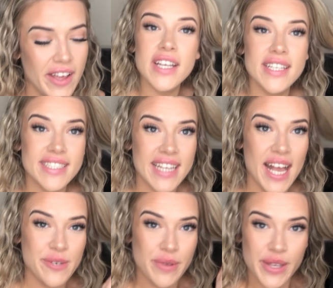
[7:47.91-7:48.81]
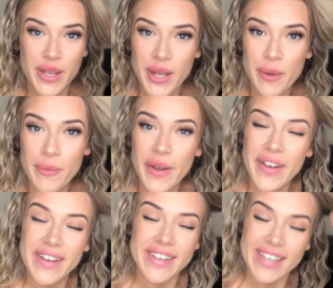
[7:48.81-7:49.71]
And it started with a girl at
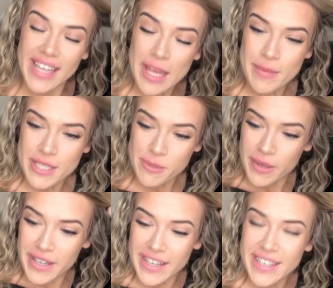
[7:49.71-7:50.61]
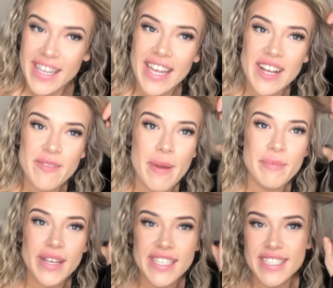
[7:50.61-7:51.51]
work, came into work, and I
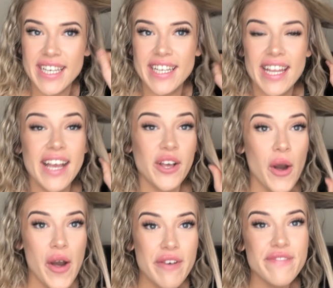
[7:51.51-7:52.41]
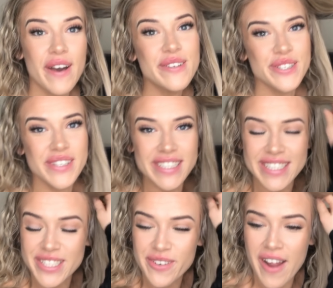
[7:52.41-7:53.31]
remember her saying like, oh, I found your
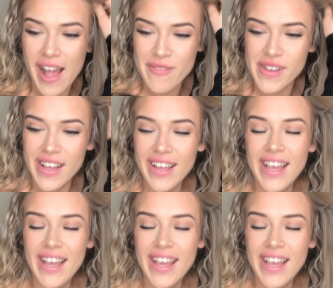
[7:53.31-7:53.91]
Instagram.